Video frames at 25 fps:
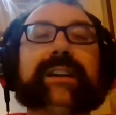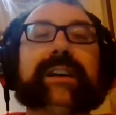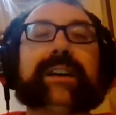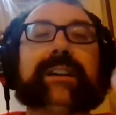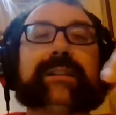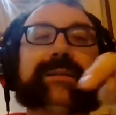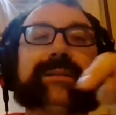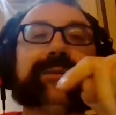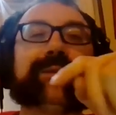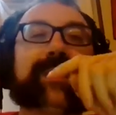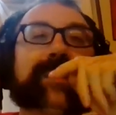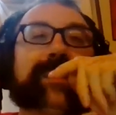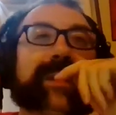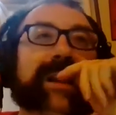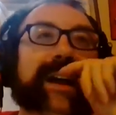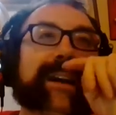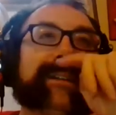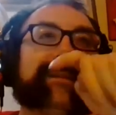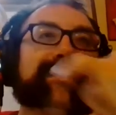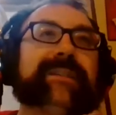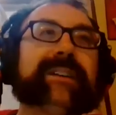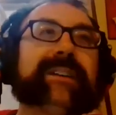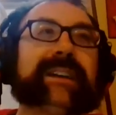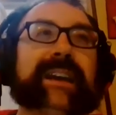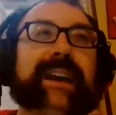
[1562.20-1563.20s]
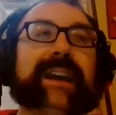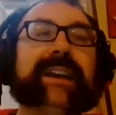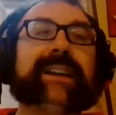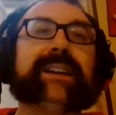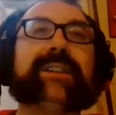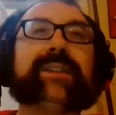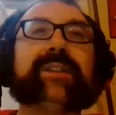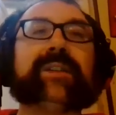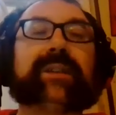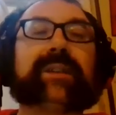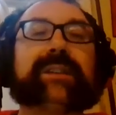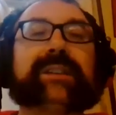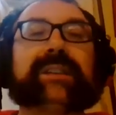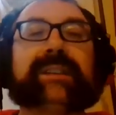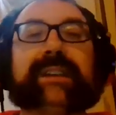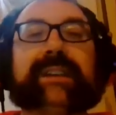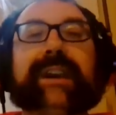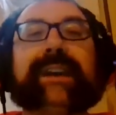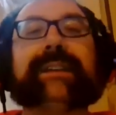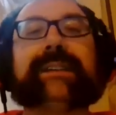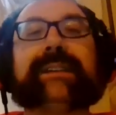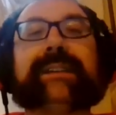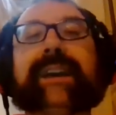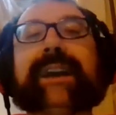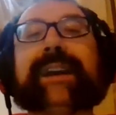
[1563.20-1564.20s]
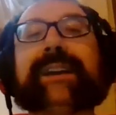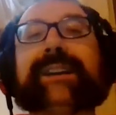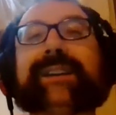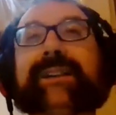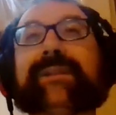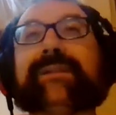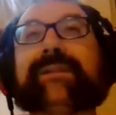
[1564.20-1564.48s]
it like it's normal. I forget in your state the age of